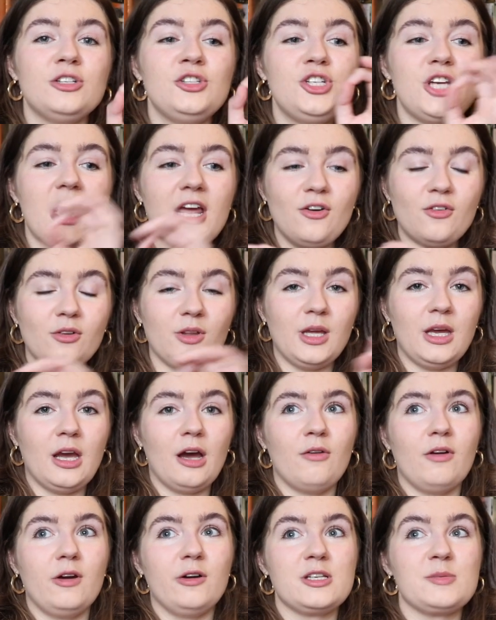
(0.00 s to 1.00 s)
generally
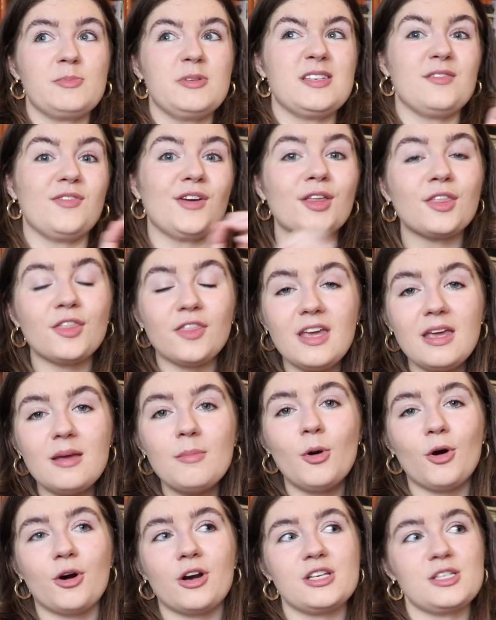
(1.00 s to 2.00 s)
around a specific
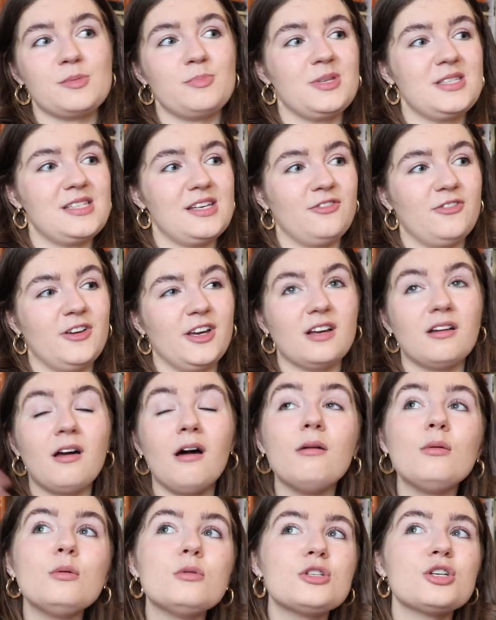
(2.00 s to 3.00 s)
theme or a specific
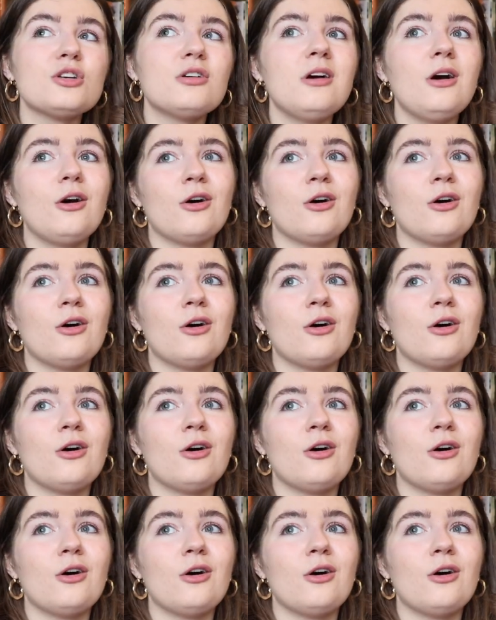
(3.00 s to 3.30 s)
culture